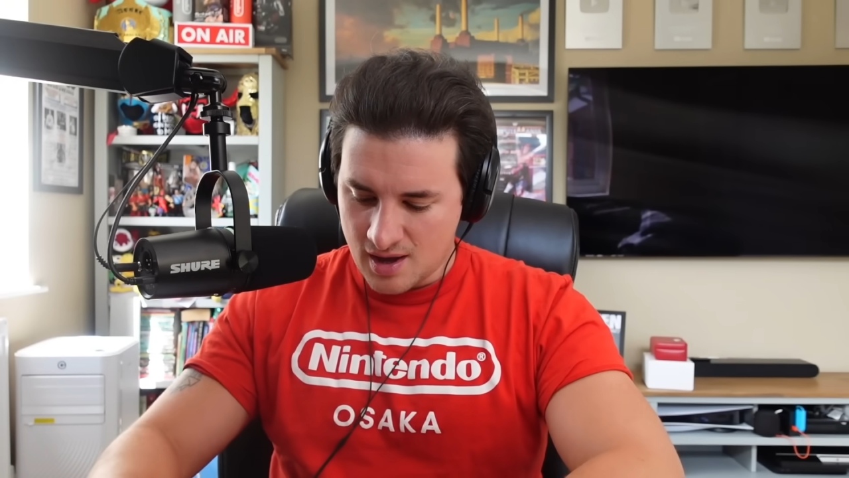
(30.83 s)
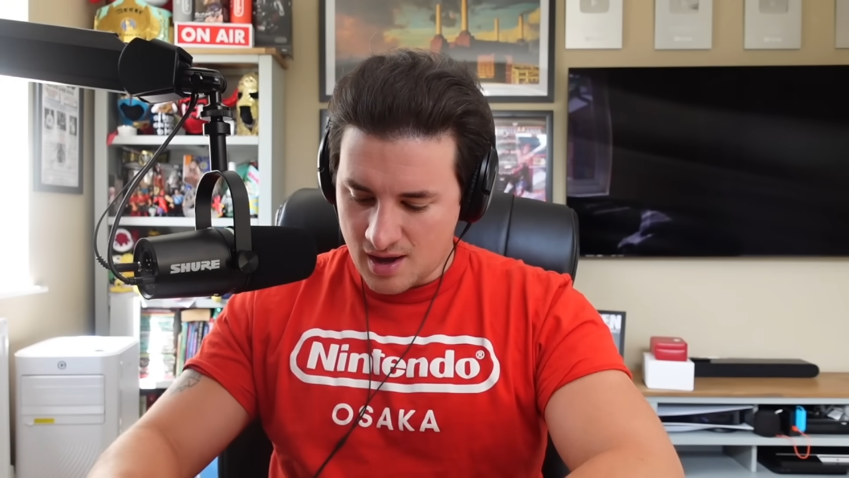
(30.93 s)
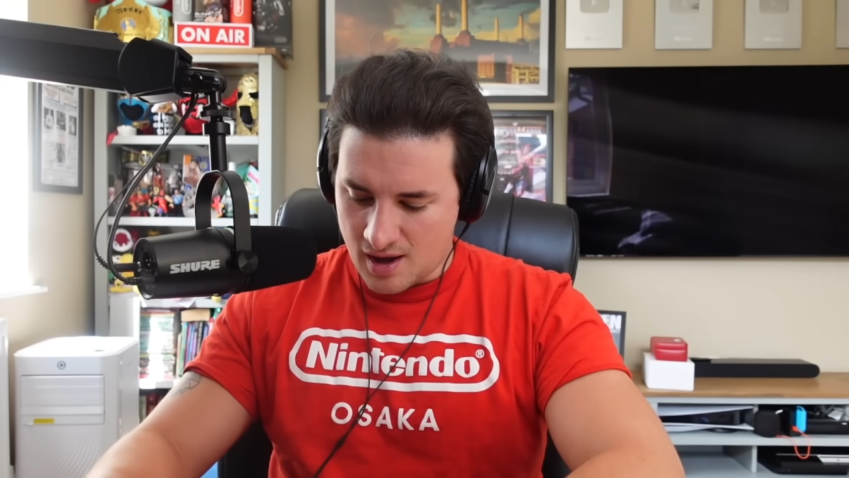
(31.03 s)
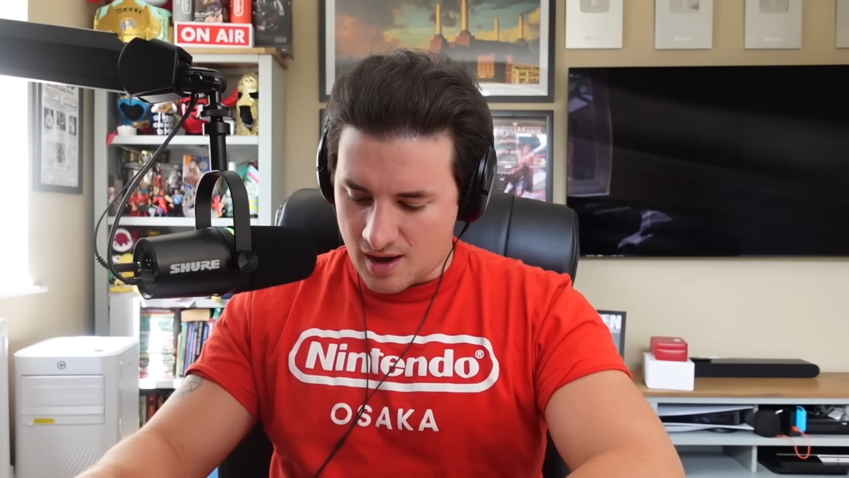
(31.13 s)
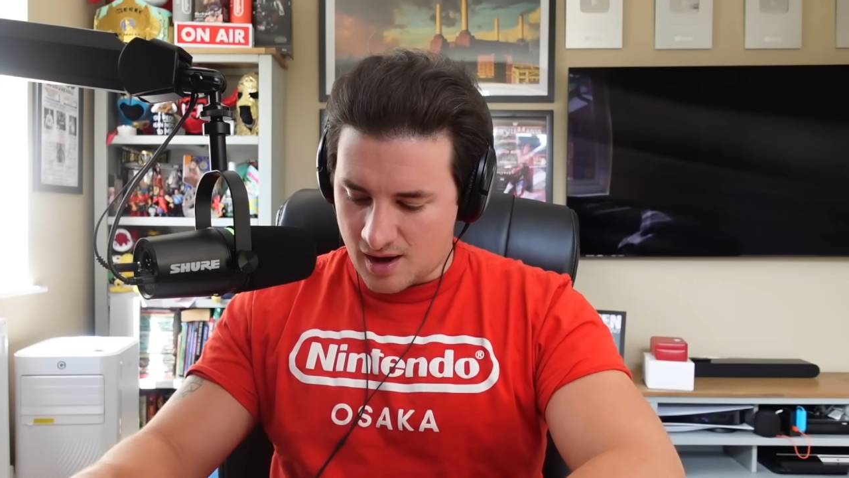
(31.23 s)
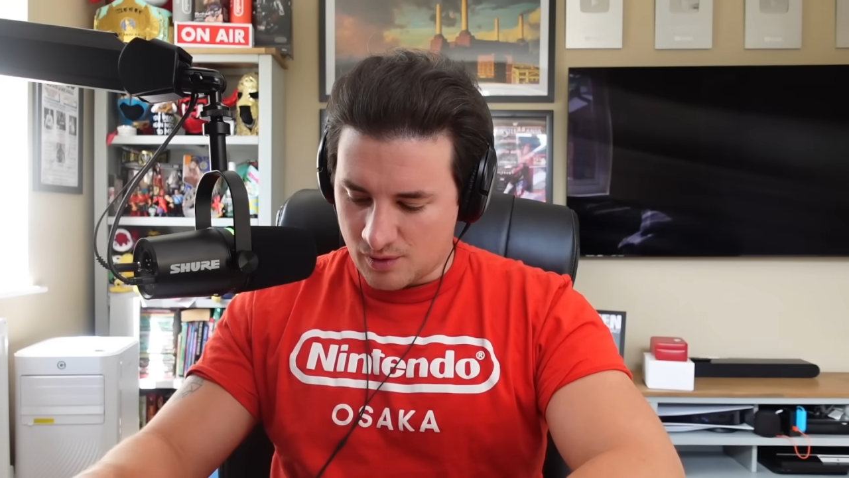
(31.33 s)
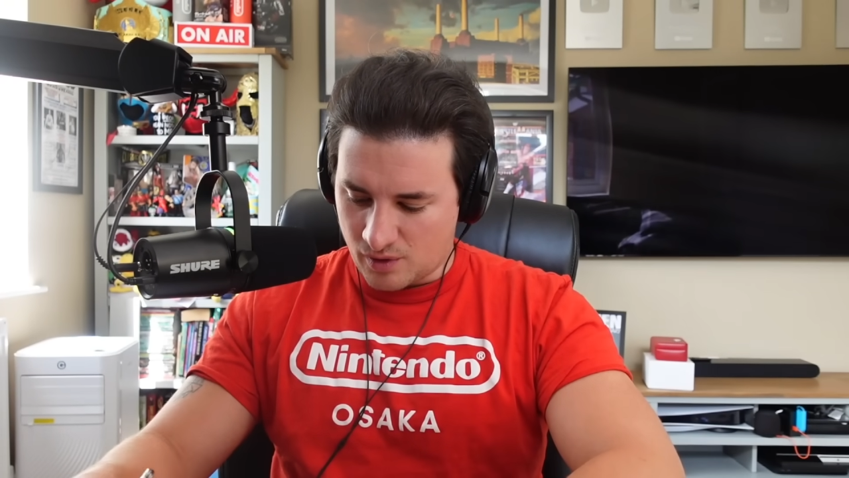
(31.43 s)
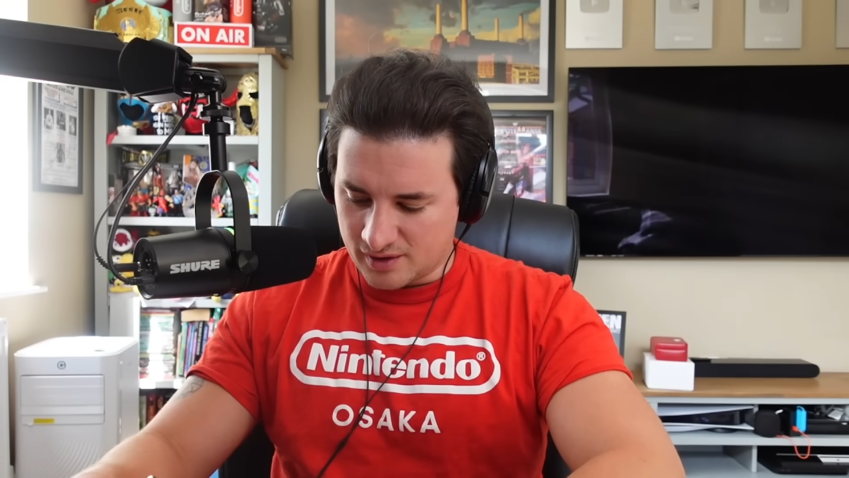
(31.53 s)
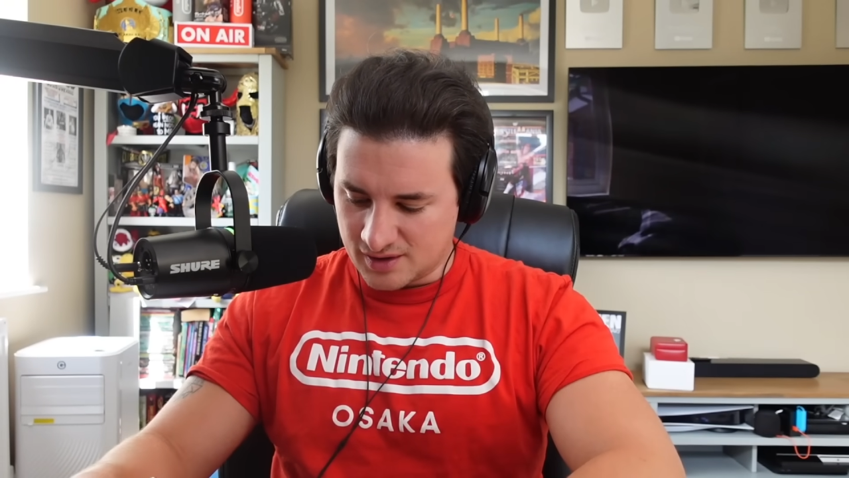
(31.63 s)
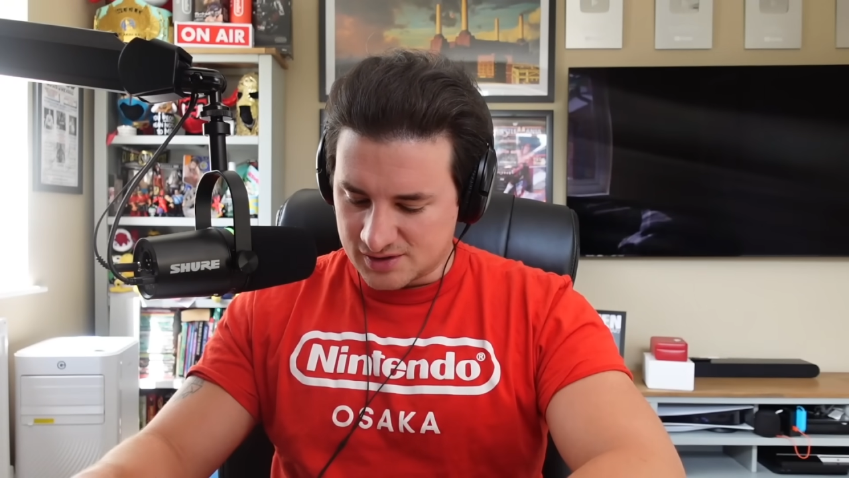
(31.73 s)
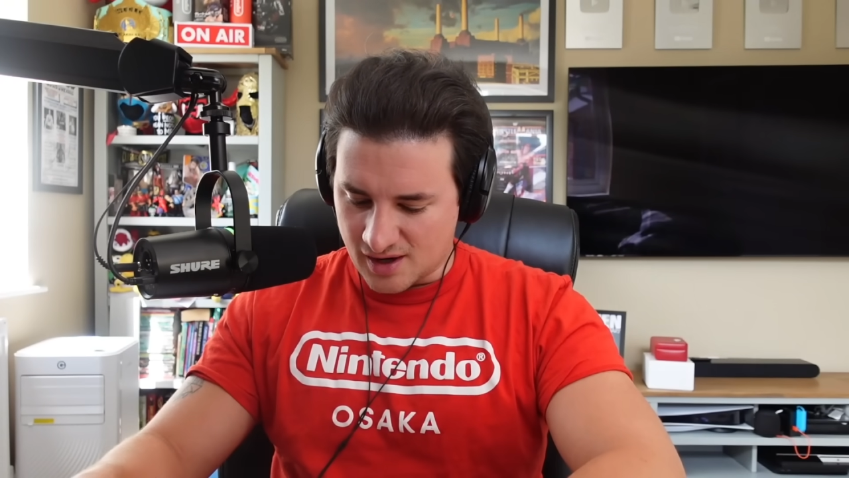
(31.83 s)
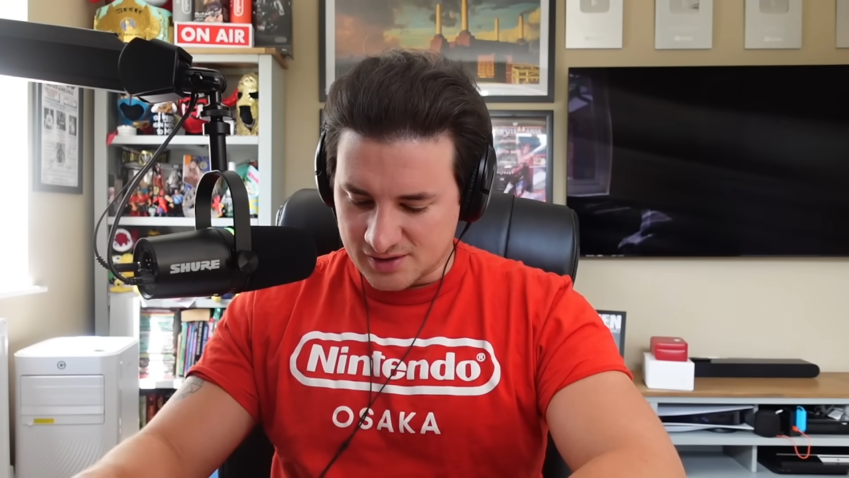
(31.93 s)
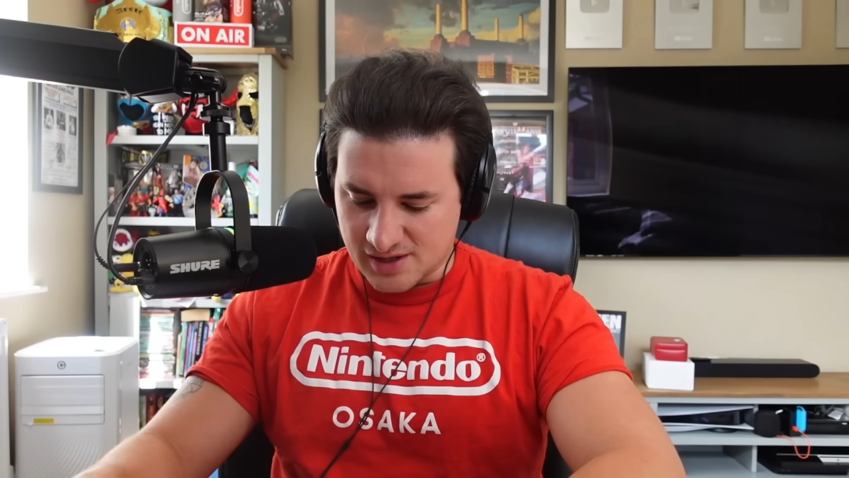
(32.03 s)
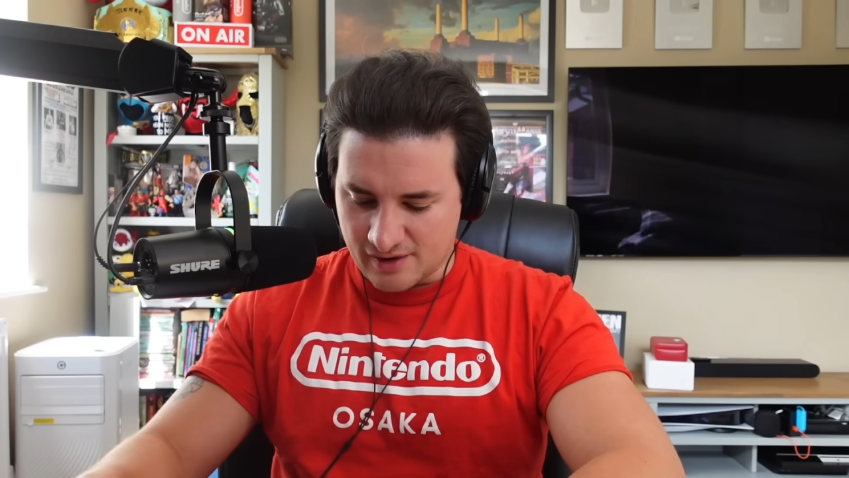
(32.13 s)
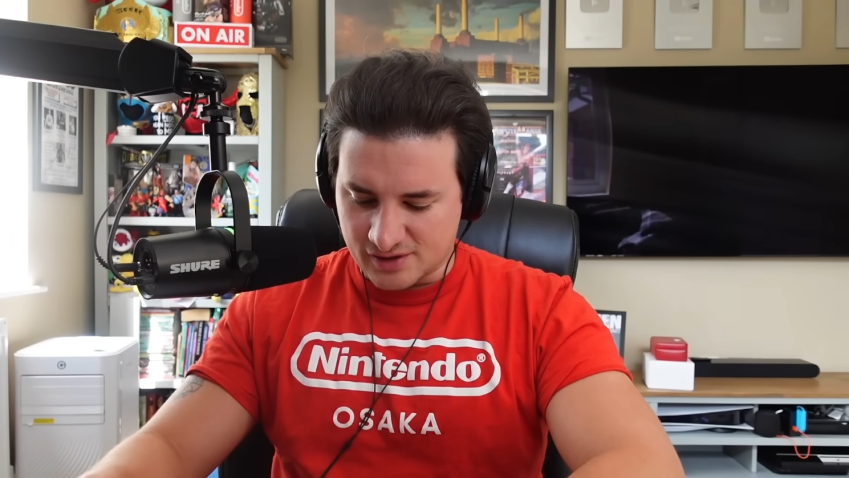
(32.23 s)
I wanted these
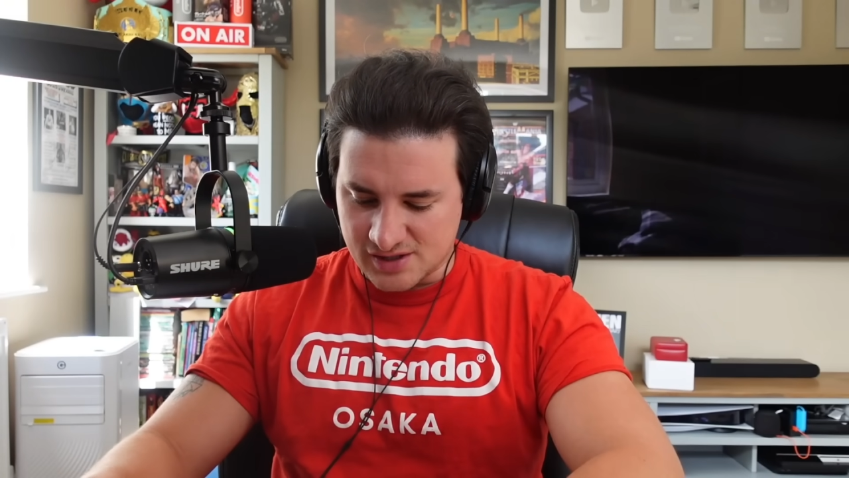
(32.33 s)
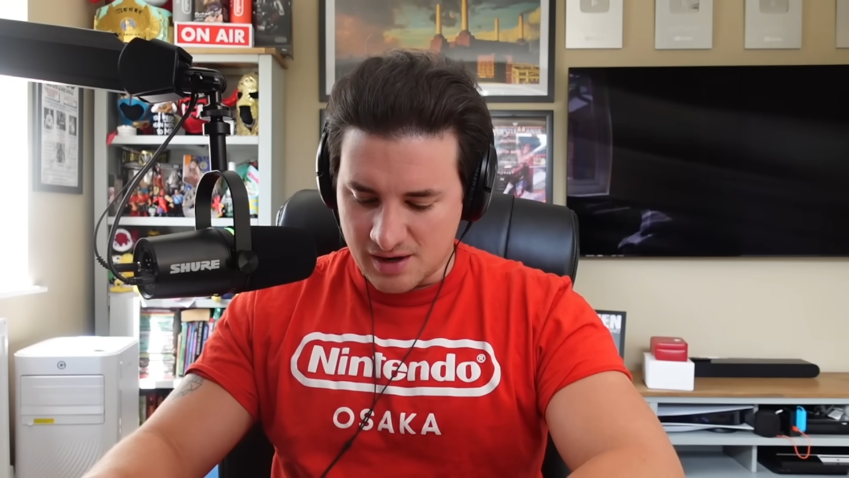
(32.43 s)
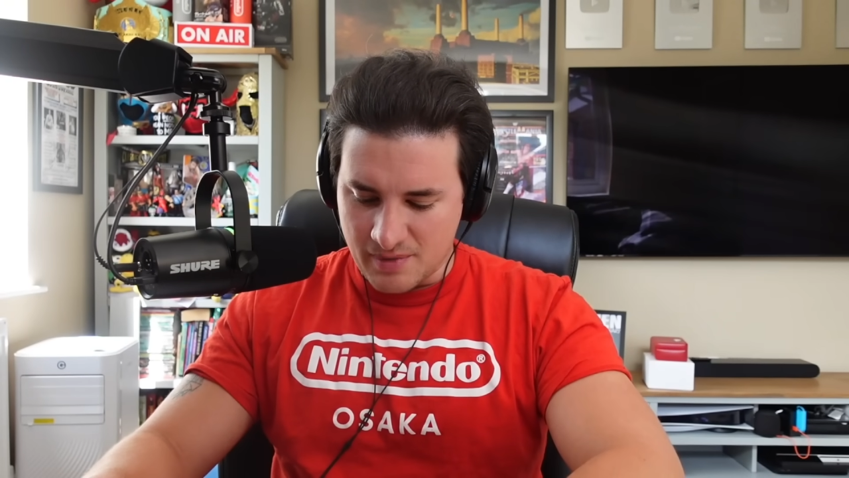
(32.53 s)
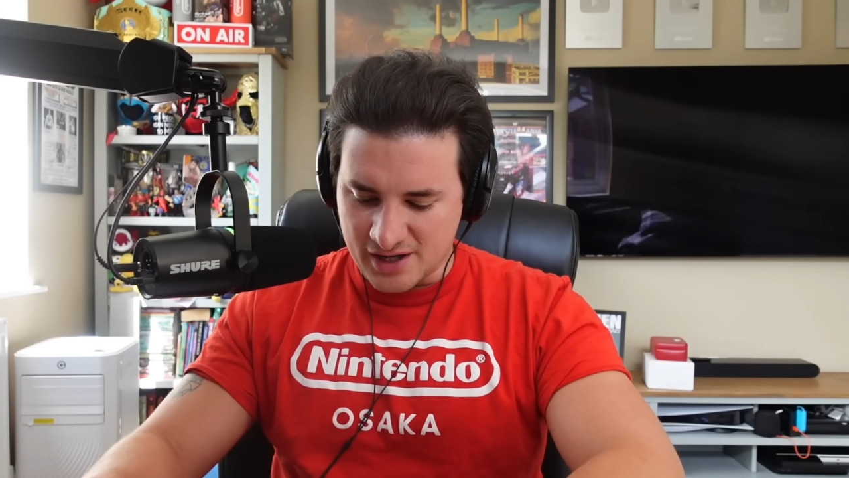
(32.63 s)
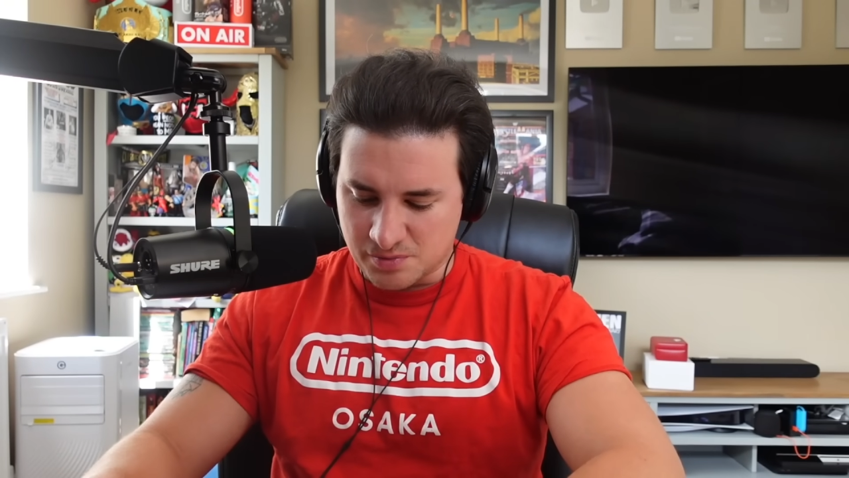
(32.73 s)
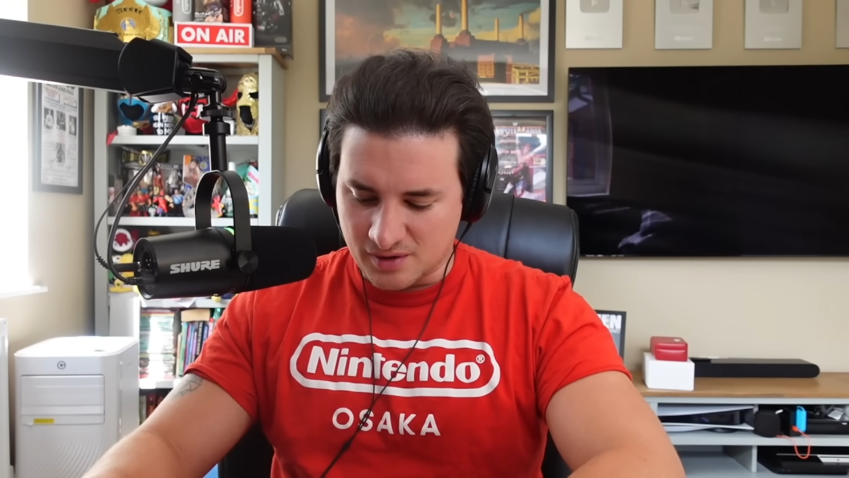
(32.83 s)
guys to have the same match,